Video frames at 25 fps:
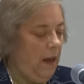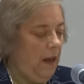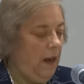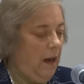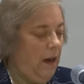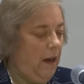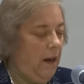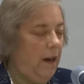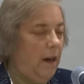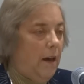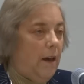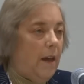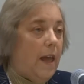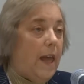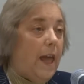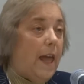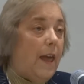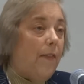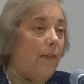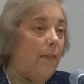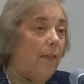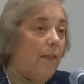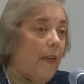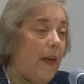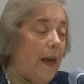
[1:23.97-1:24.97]

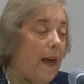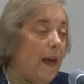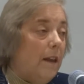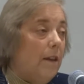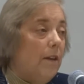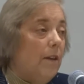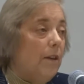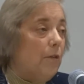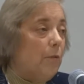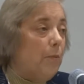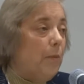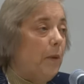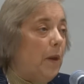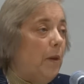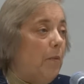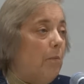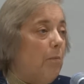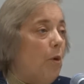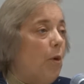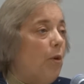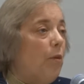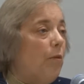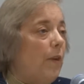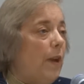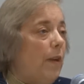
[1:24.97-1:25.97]
And that has been a
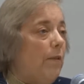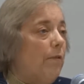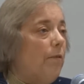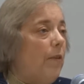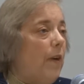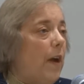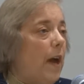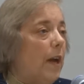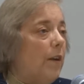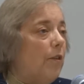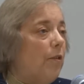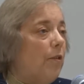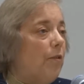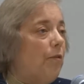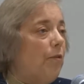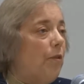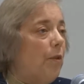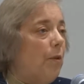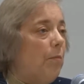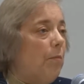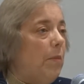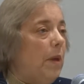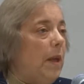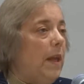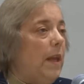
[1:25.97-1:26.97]
motivating factor for
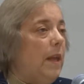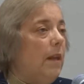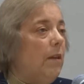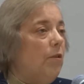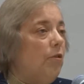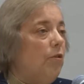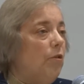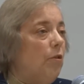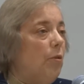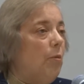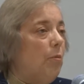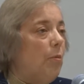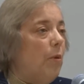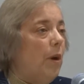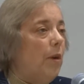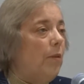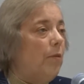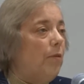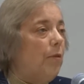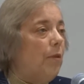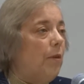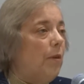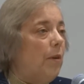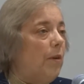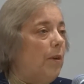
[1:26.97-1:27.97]
me to run
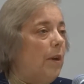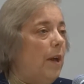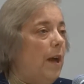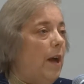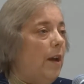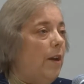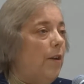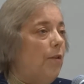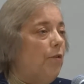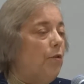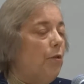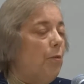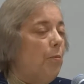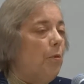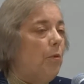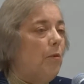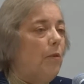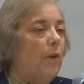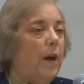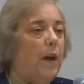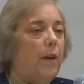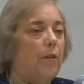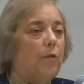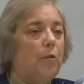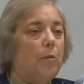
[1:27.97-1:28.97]
for county
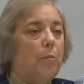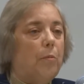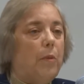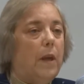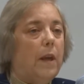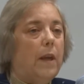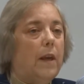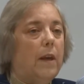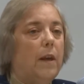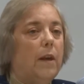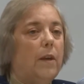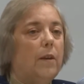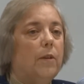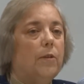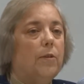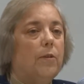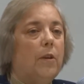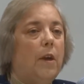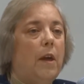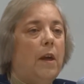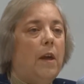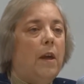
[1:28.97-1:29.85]
supervisor, because